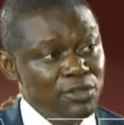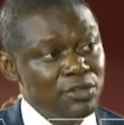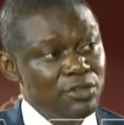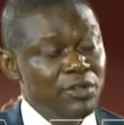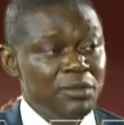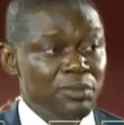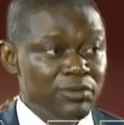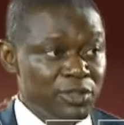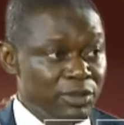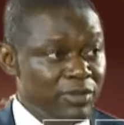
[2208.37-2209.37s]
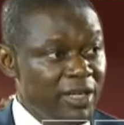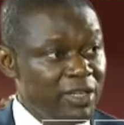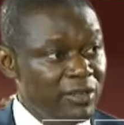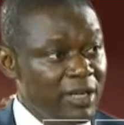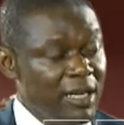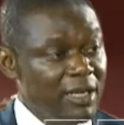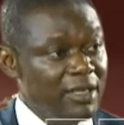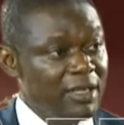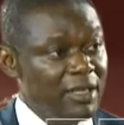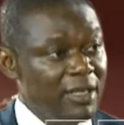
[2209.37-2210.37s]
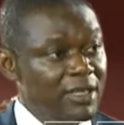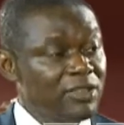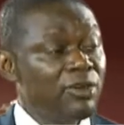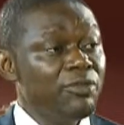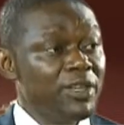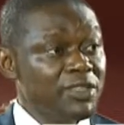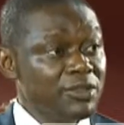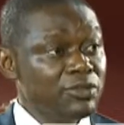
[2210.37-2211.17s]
on the provision of Electoral Act. It's offensive,